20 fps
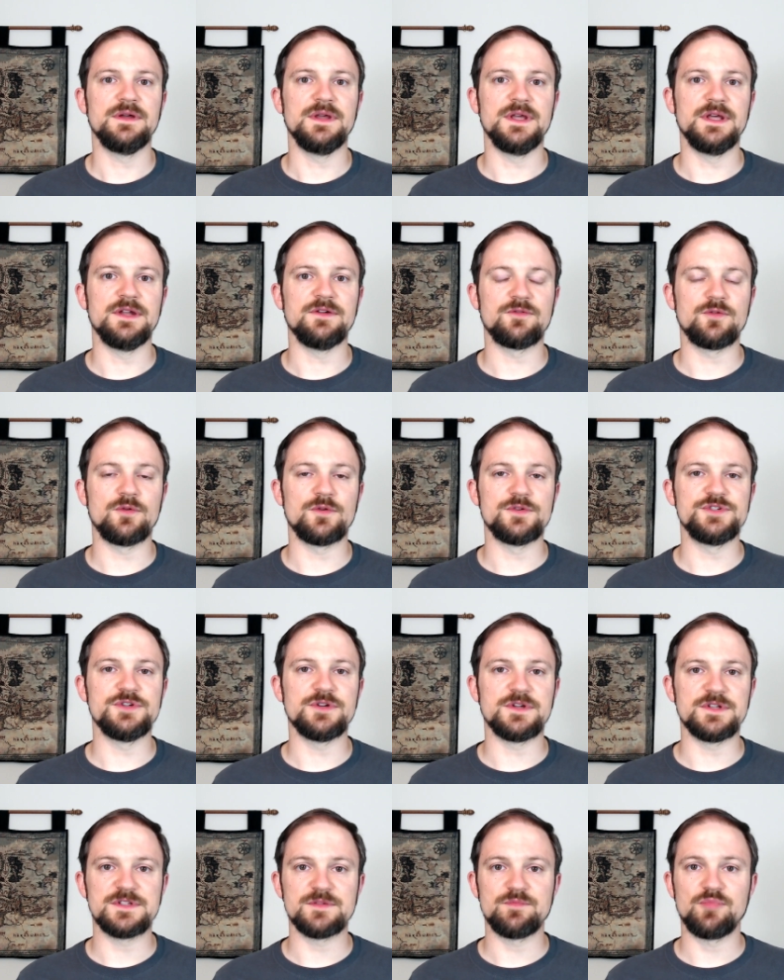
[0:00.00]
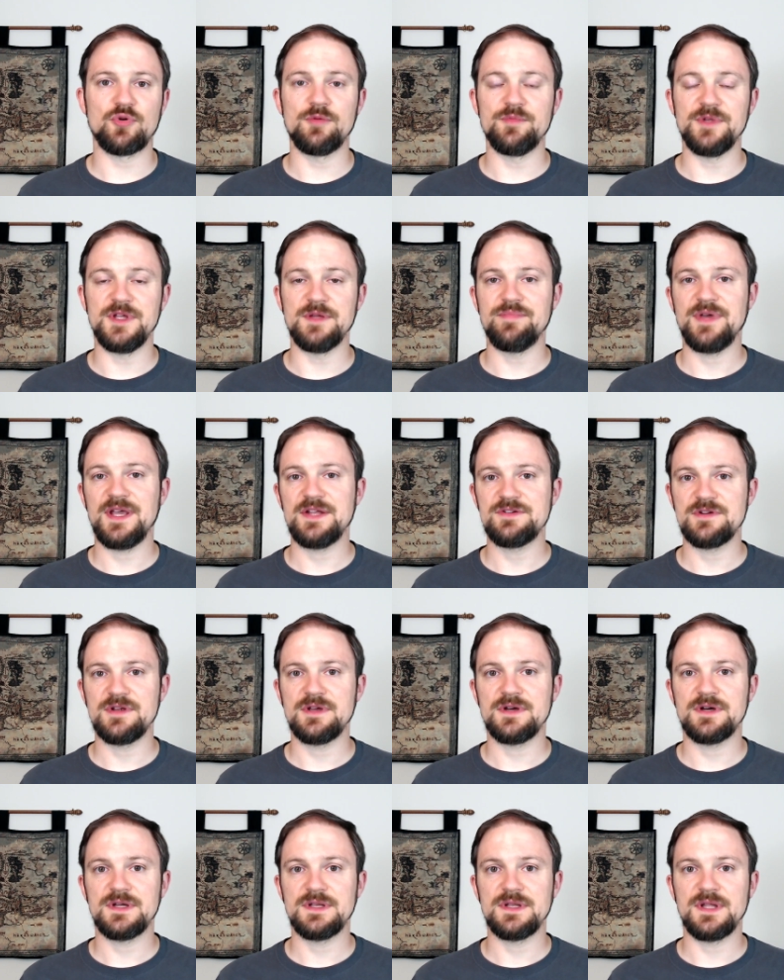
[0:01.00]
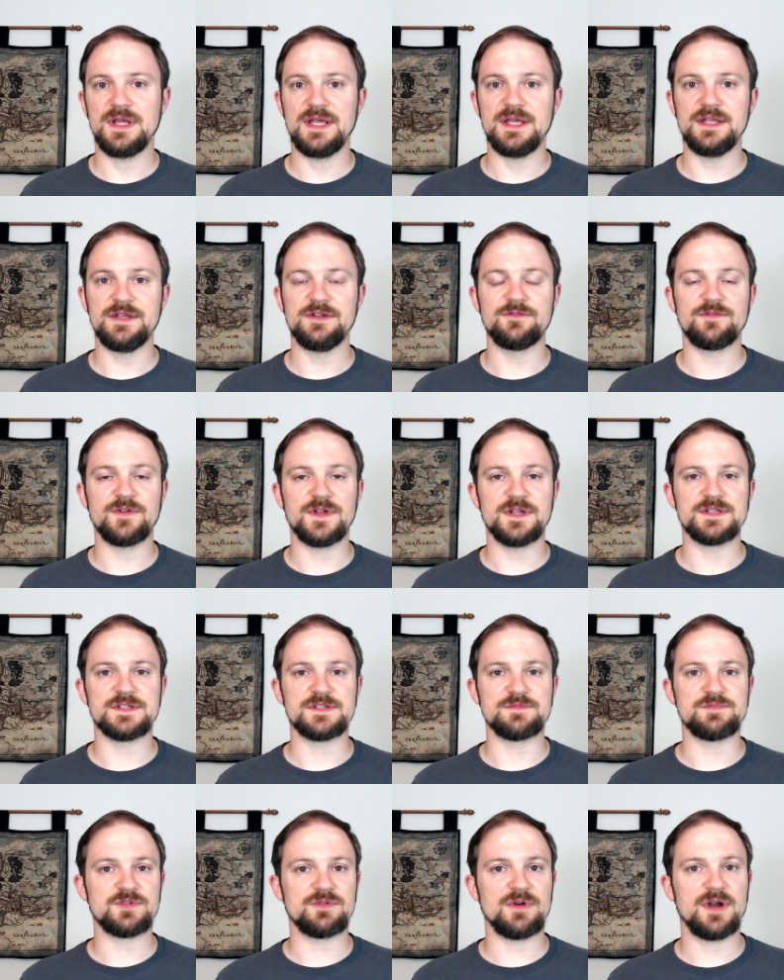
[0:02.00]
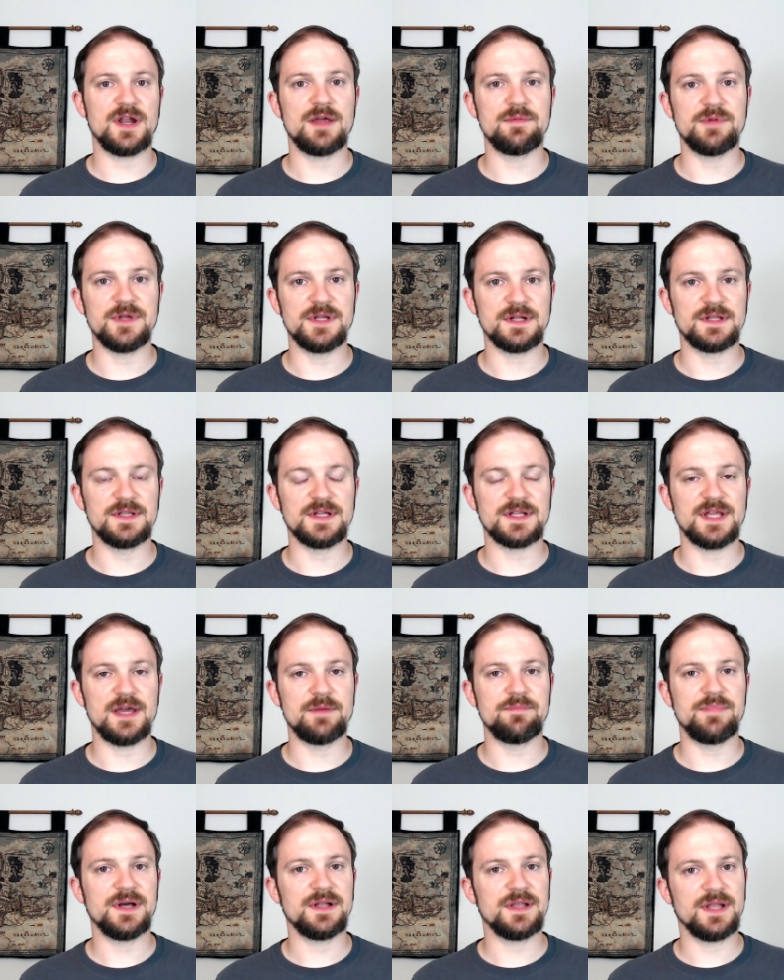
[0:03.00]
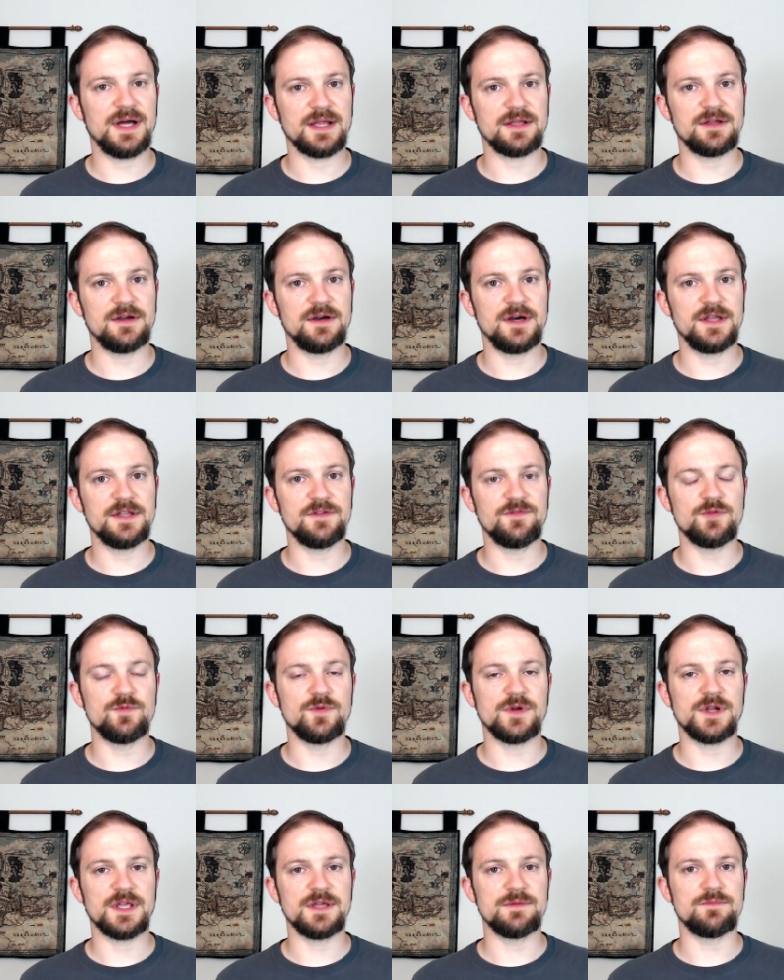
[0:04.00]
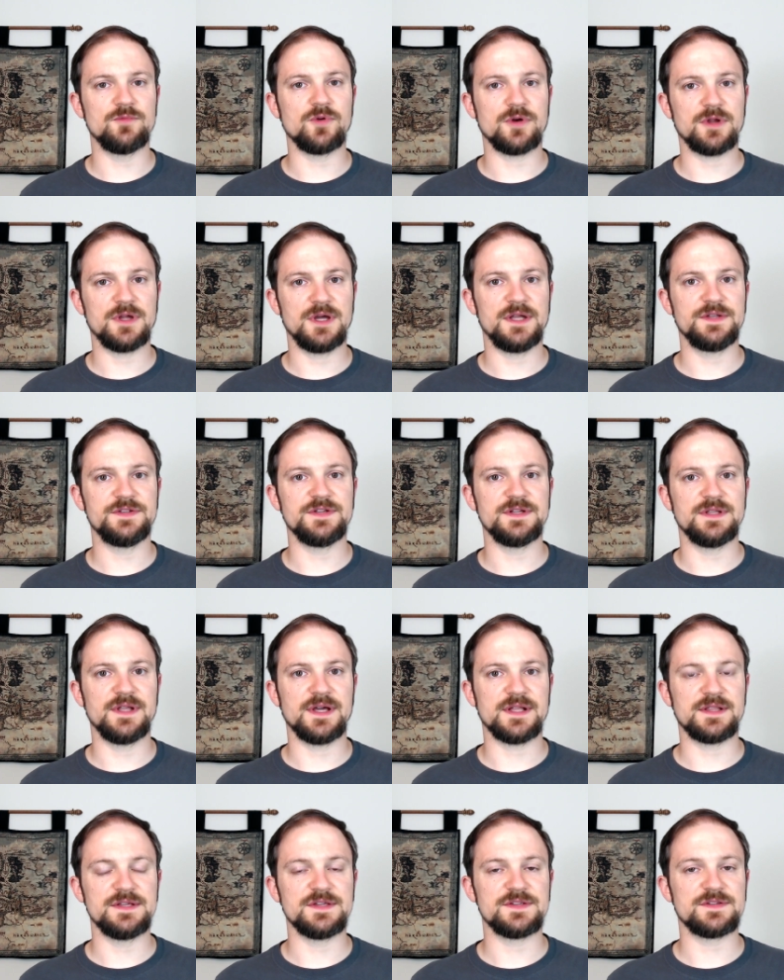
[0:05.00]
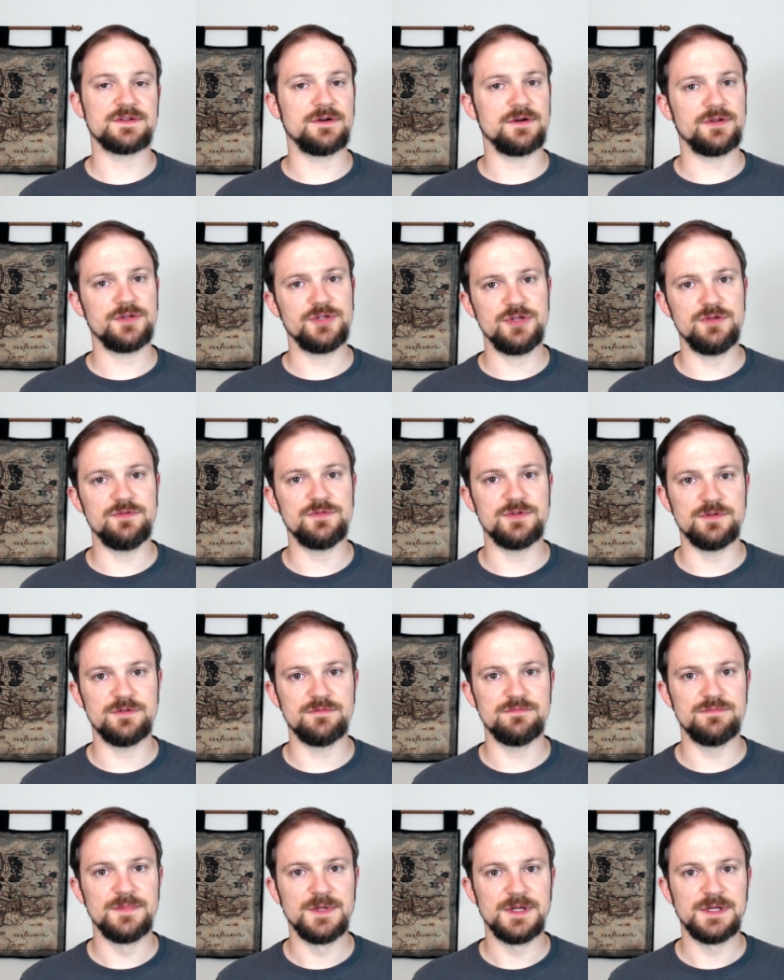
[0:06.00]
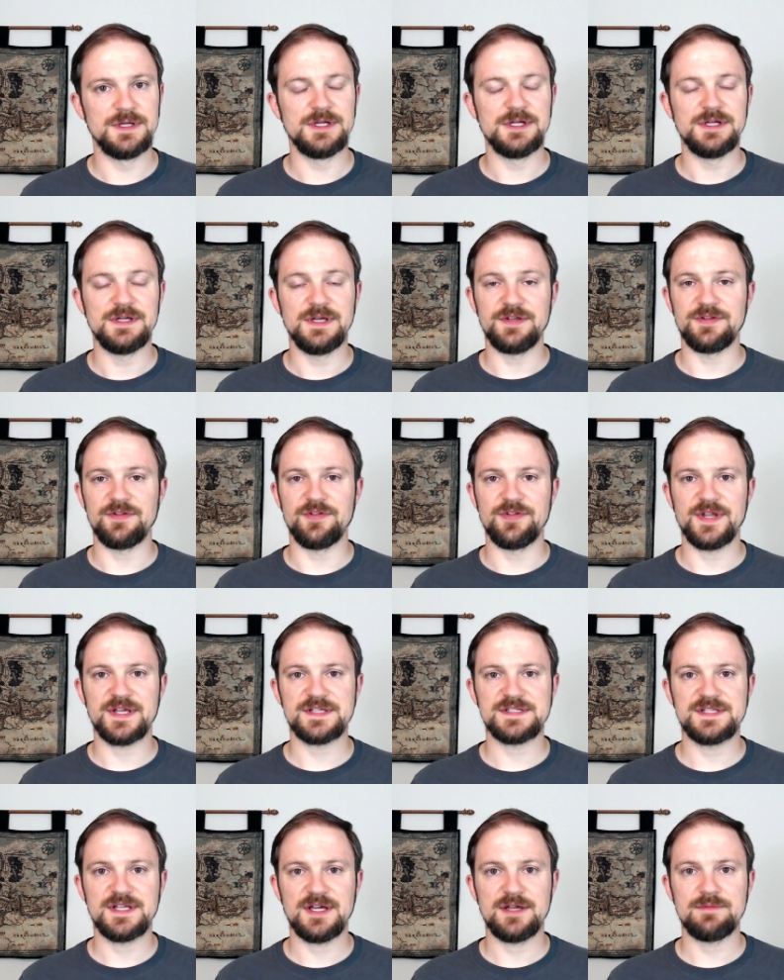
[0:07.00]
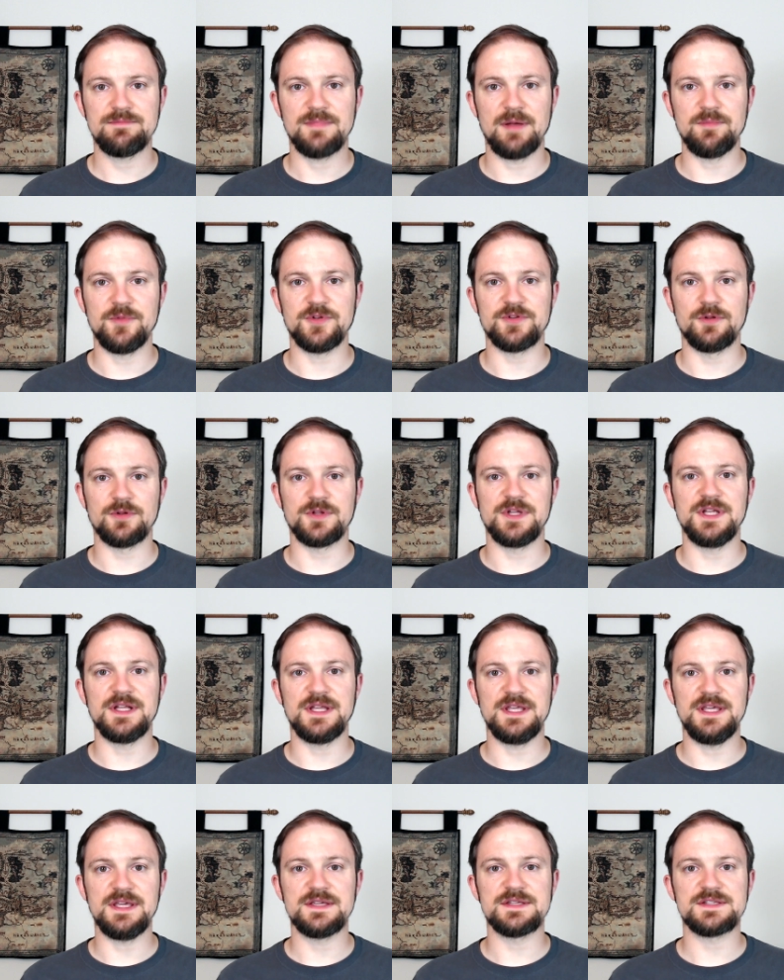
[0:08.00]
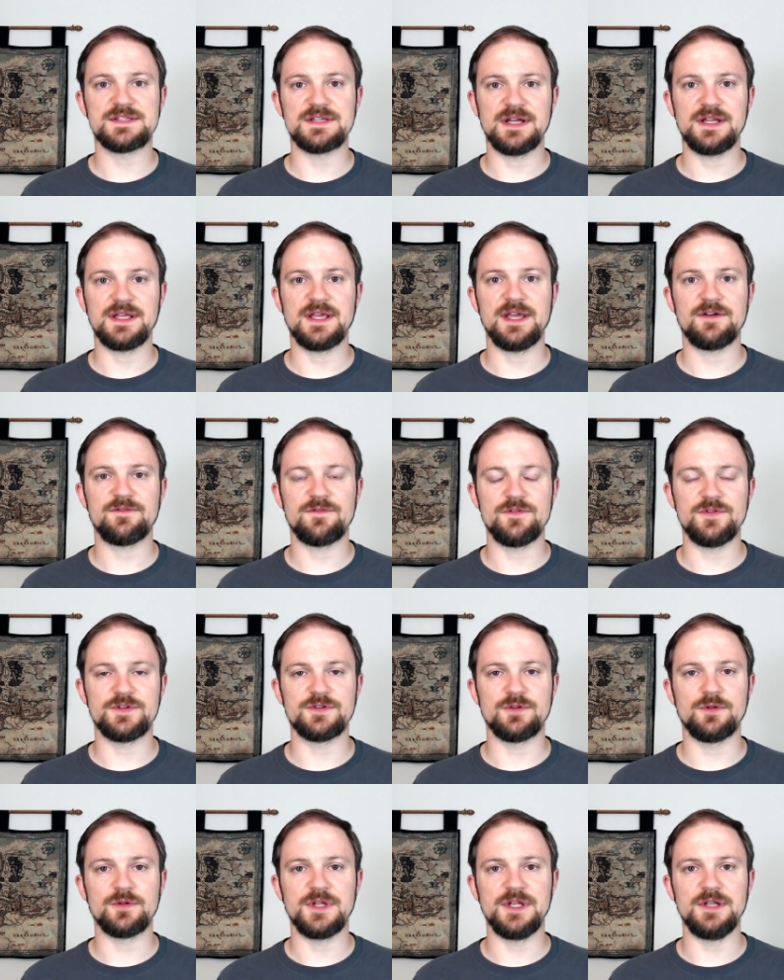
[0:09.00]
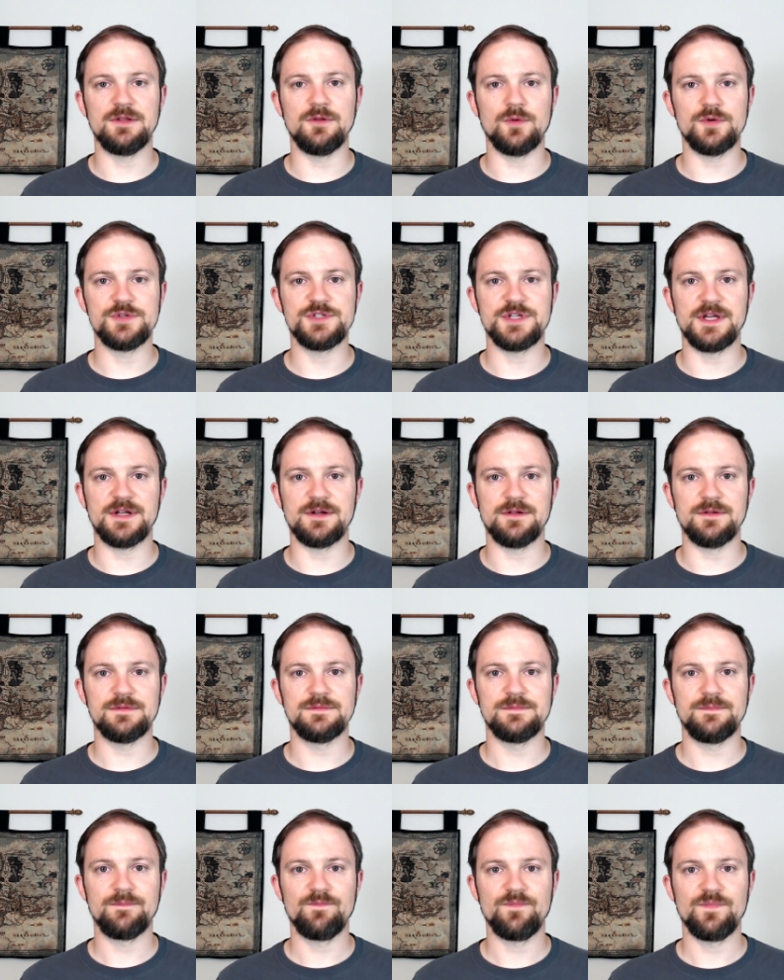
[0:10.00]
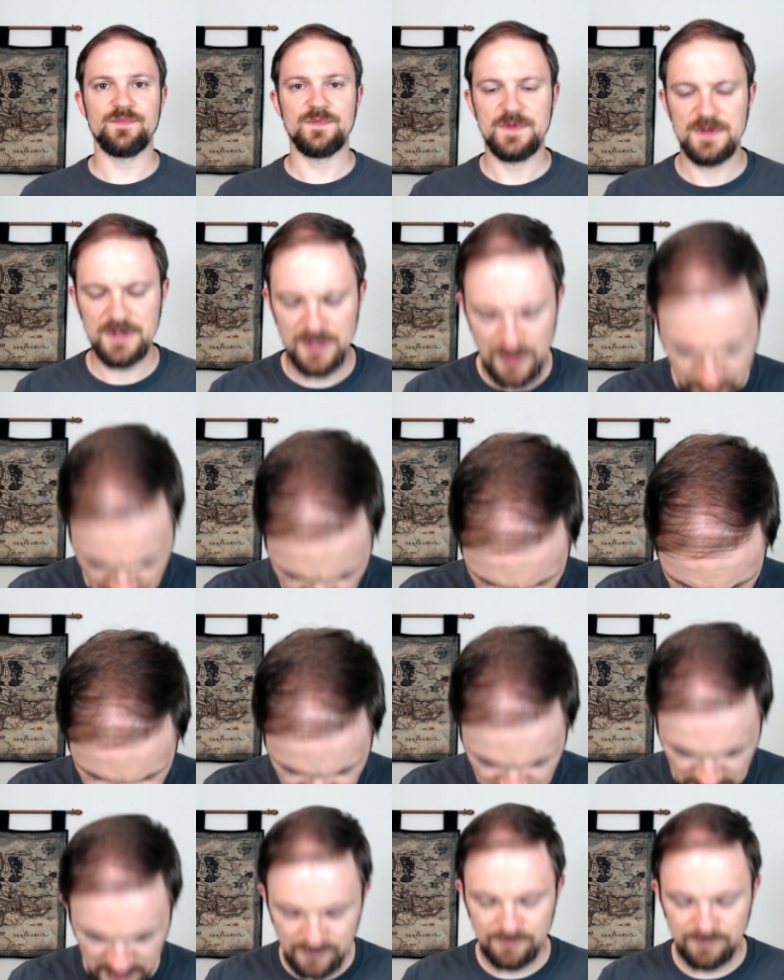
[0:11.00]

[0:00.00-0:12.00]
And of course, you can support me at Patreon, and don't forget to subscribe and click that bell icon if you want to get more content like this on YouTube. Until the next time, I'm the Tolkien Geek signing out for the Tolkien Lore channel. Namarie.